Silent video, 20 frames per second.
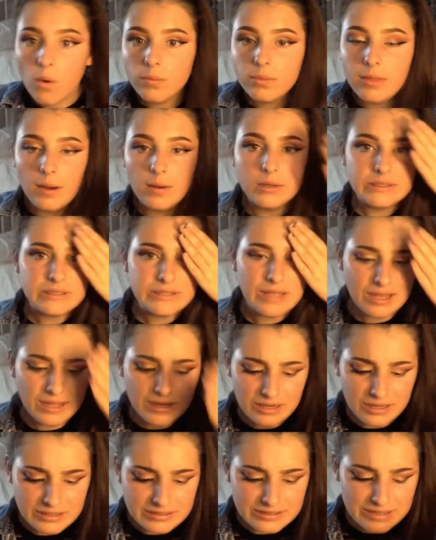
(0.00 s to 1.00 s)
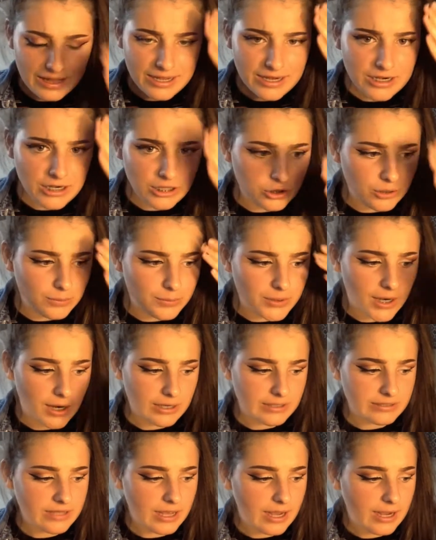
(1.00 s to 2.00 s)
Is that good? Is that like an
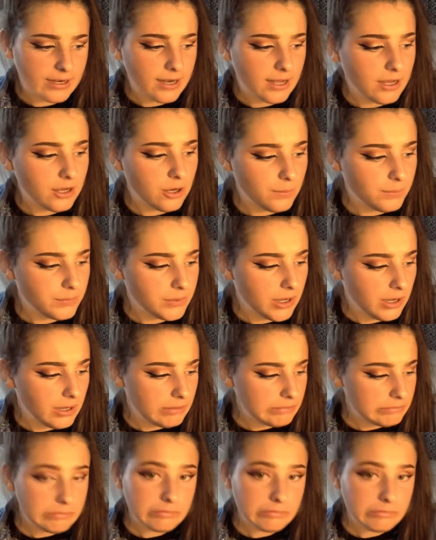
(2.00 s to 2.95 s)
Illuminati sign? I hope not.